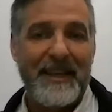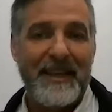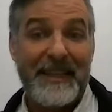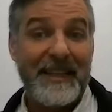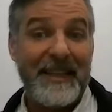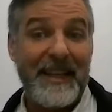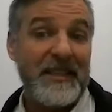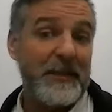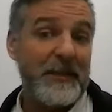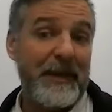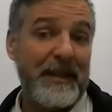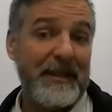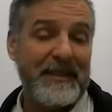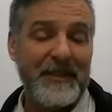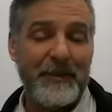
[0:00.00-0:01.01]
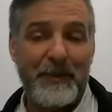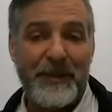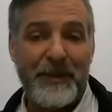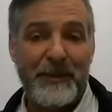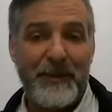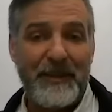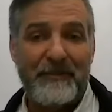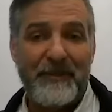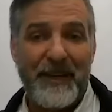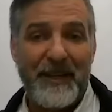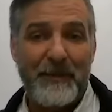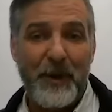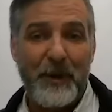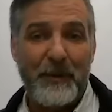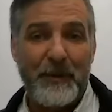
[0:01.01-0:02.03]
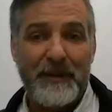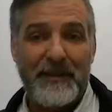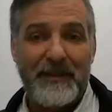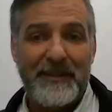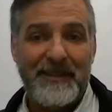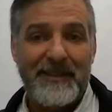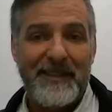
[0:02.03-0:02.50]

And in that space is where you really find purpose.